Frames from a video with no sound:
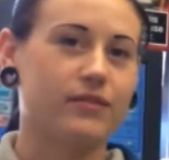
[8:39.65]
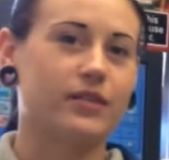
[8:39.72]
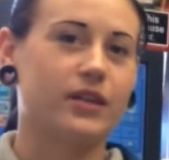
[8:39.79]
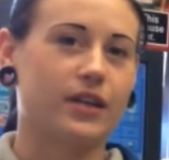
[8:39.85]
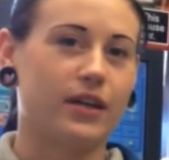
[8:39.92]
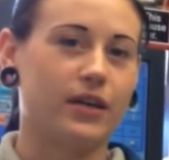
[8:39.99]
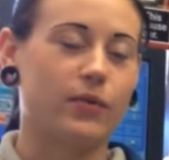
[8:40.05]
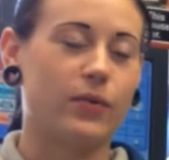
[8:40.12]

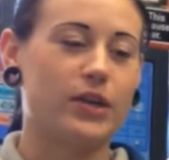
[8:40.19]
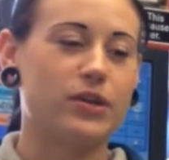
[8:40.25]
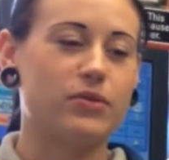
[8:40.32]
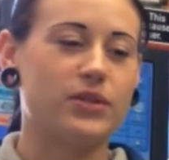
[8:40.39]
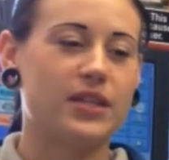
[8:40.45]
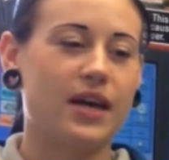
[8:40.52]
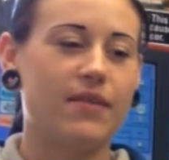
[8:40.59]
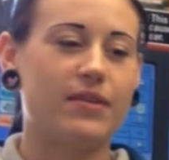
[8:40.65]
Yeah. We
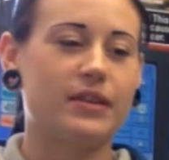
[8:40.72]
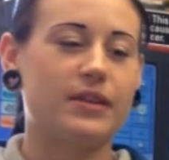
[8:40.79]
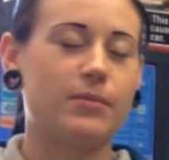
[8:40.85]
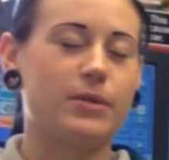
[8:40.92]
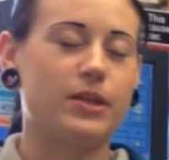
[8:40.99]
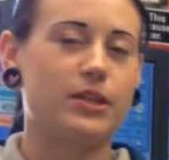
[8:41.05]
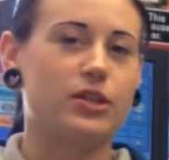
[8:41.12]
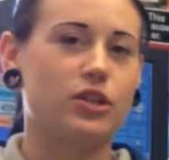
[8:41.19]
used to have it
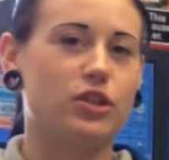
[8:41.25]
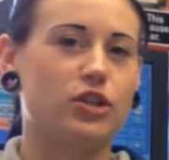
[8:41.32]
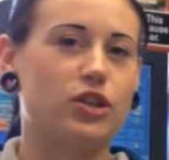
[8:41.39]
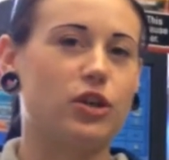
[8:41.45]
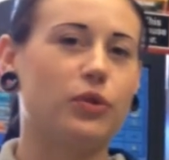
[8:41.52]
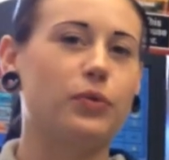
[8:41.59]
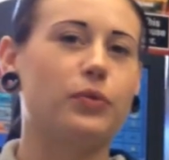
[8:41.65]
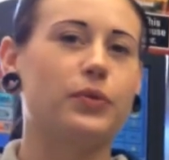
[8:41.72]
limited to
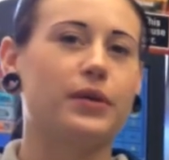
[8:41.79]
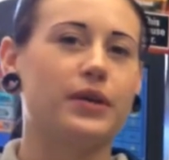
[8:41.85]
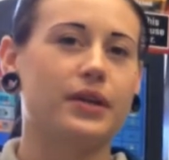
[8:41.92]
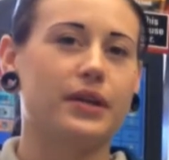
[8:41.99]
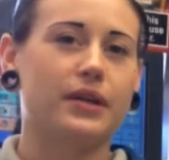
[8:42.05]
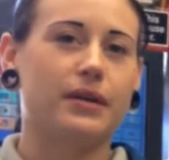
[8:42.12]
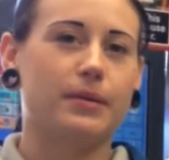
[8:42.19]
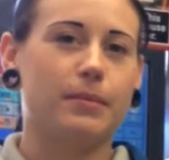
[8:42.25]
two,
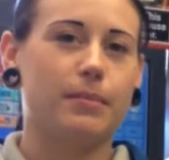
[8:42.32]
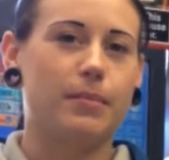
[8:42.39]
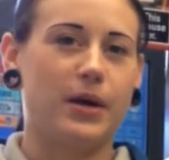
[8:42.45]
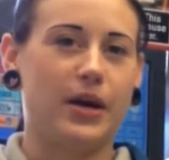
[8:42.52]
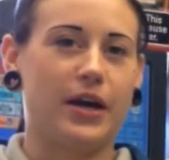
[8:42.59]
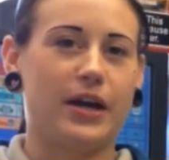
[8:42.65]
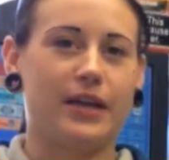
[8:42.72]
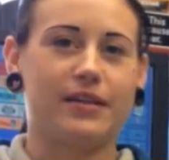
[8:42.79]
mm-hmm.
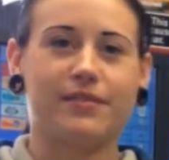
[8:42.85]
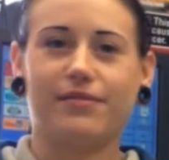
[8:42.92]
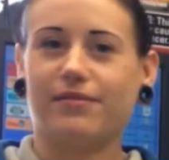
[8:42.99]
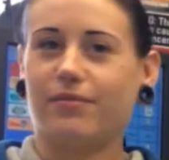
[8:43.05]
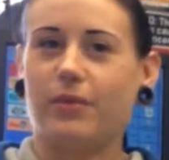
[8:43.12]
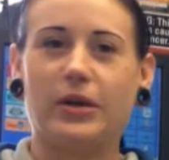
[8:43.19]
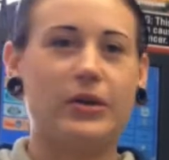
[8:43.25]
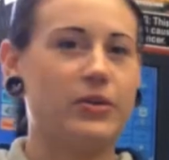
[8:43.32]
but
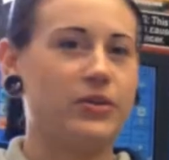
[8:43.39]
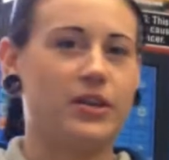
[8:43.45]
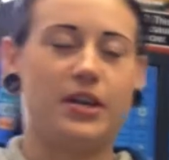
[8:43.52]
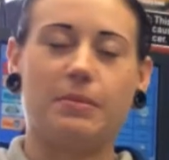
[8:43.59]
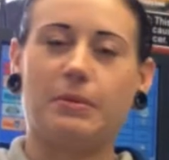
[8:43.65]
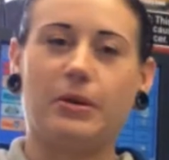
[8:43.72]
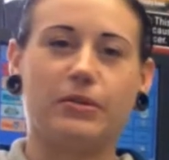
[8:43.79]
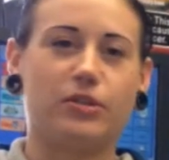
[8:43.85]
we couldn't
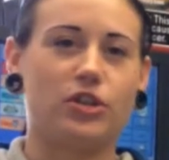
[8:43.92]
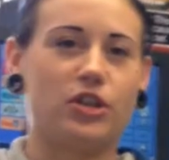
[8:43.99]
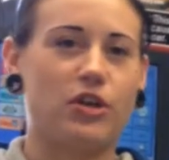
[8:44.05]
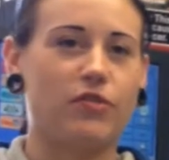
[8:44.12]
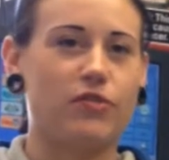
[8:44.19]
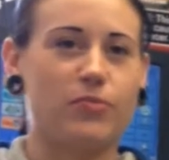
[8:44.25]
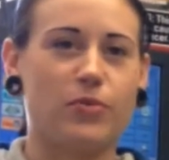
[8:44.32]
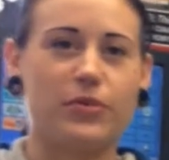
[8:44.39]
keep it on the
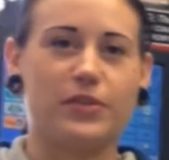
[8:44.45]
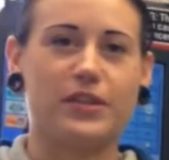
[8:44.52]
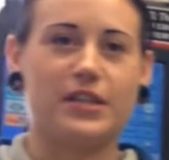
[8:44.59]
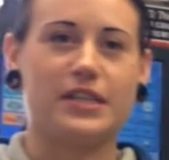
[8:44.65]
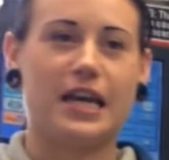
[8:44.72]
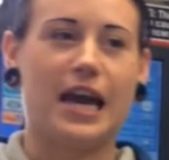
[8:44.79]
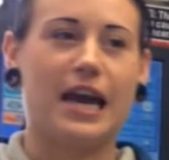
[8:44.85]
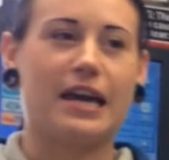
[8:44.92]
shelf for more than
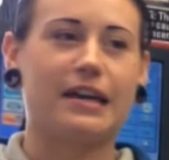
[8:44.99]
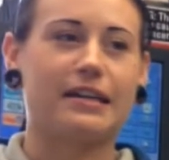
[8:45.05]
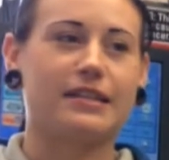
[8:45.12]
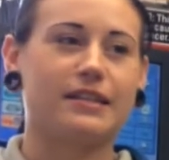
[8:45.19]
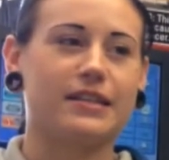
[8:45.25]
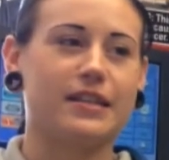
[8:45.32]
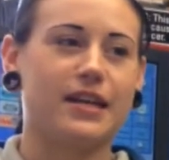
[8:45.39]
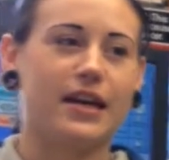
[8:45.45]
a day.
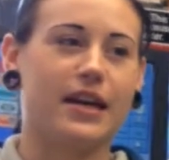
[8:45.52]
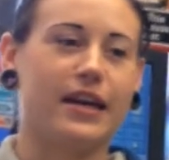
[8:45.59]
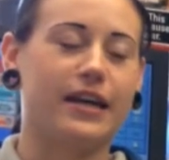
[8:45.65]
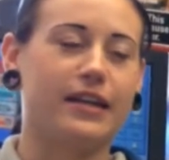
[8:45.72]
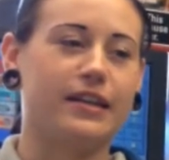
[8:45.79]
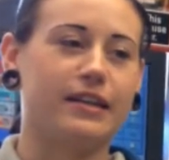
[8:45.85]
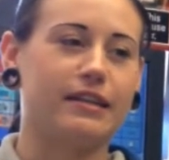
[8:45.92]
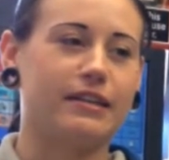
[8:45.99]

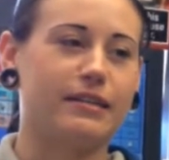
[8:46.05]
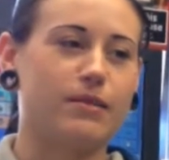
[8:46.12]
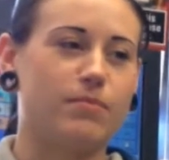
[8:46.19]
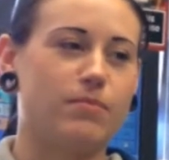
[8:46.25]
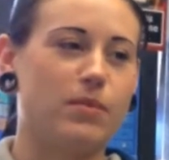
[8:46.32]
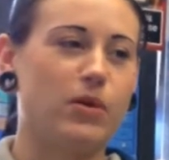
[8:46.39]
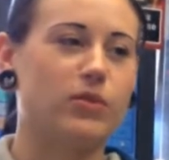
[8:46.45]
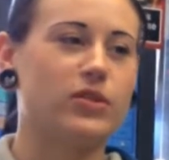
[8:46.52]
And
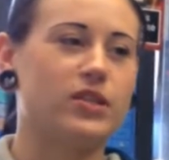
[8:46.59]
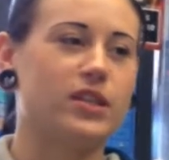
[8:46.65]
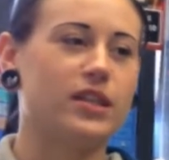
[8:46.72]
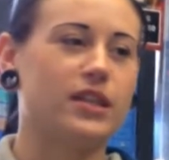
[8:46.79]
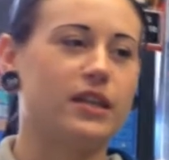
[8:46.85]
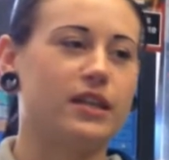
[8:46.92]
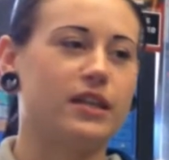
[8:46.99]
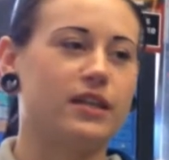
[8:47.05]

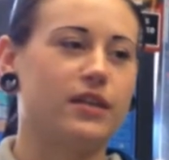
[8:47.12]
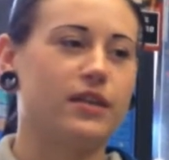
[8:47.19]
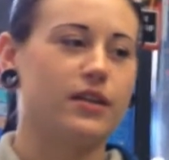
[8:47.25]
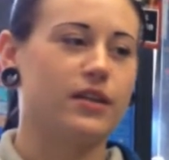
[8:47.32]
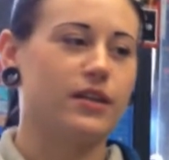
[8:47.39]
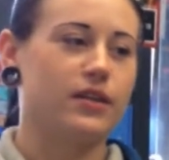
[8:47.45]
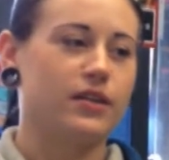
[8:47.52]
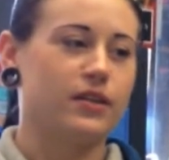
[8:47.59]
mostly
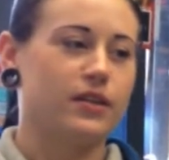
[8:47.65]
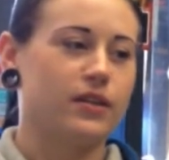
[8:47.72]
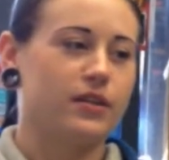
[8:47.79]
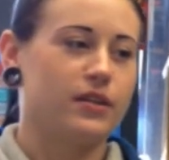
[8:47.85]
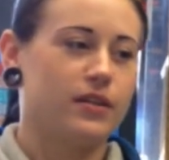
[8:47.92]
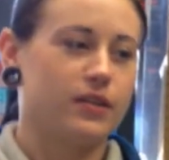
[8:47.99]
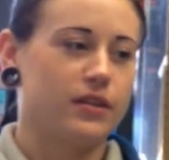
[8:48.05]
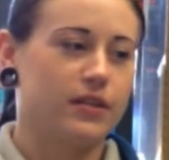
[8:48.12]

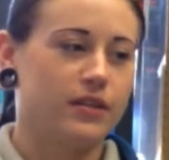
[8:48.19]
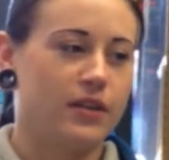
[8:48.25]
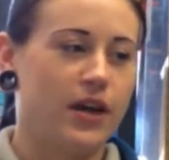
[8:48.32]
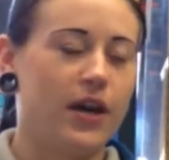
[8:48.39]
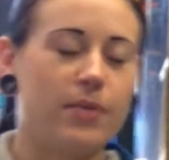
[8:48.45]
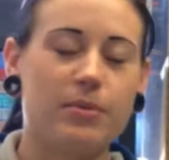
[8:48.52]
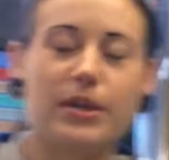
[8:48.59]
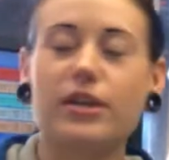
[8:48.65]

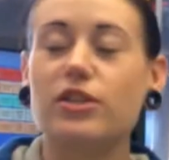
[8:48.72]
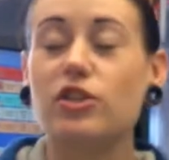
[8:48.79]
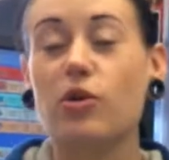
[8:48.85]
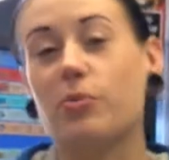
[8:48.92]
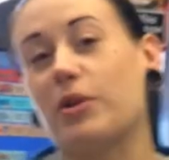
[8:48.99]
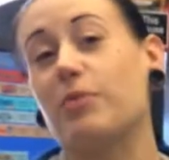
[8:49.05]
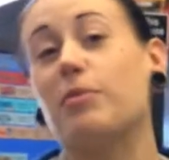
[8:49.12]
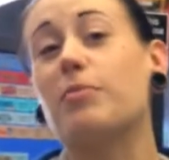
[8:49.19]
because so
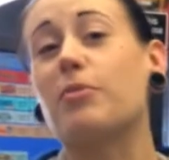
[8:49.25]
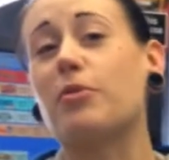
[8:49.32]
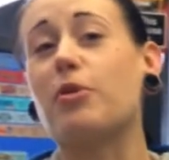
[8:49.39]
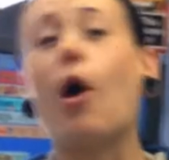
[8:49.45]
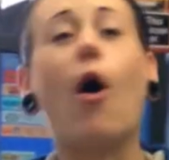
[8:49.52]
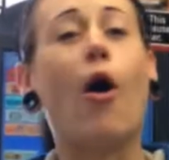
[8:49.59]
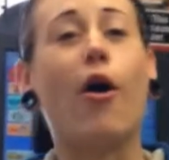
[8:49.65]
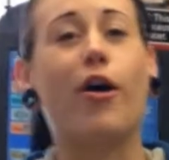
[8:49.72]
many people
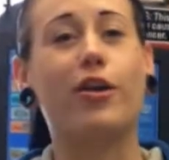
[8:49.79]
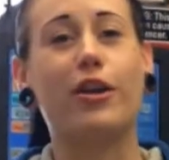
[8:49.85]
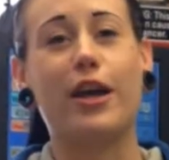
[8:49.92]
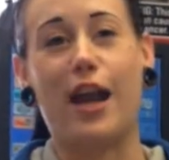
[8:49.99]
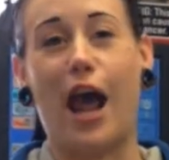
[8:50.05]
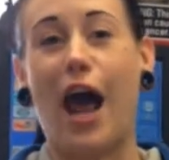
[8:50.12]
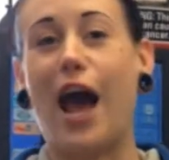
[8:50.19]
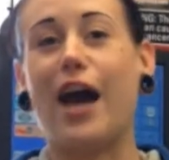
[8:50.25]
call
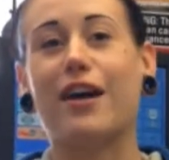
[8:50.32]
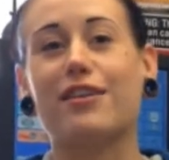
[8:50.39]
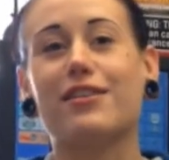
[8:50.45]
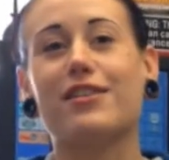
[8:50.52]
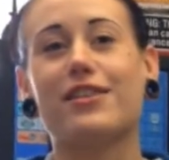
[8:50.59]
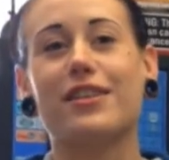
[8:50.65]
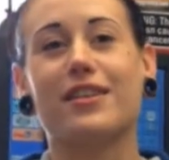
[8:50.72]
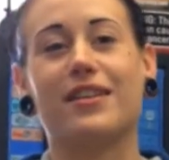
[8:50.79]
and
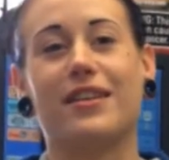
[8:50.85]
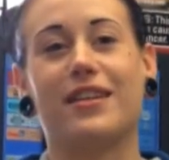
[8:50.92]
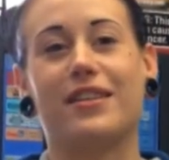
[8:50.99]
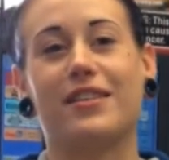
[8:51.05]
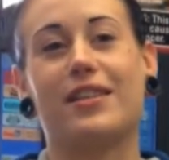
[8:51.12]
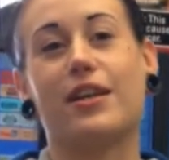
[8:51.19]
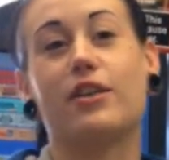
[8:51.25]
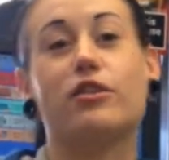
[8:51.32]
ask, and
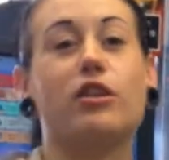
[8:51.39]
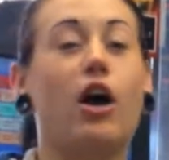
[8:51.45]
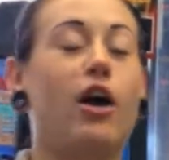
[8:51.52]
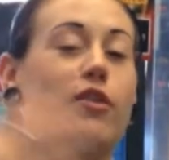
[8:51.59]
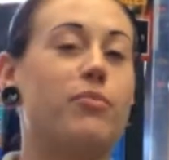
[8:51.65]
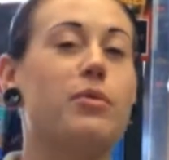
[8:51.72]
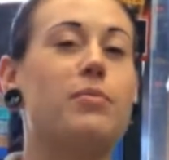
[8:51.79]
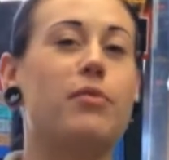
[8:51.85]
it's like a
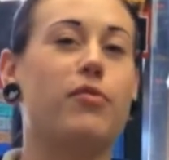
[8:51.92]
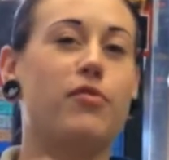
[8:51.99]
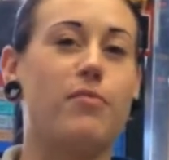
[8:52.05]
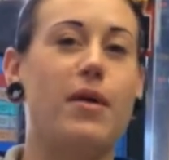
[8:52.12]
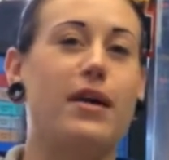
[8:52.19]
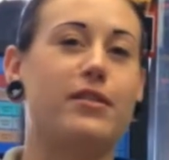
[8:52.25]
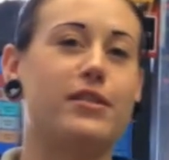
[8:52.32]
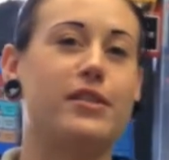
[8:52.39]
lot of people
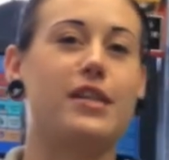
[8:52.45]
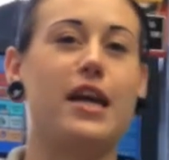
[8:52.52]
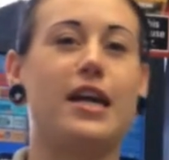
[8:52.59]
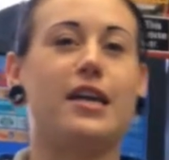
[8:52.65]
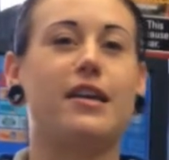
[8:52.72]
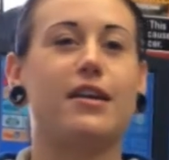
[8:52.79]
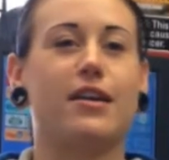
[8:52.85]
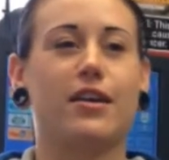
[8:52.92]
from out of state,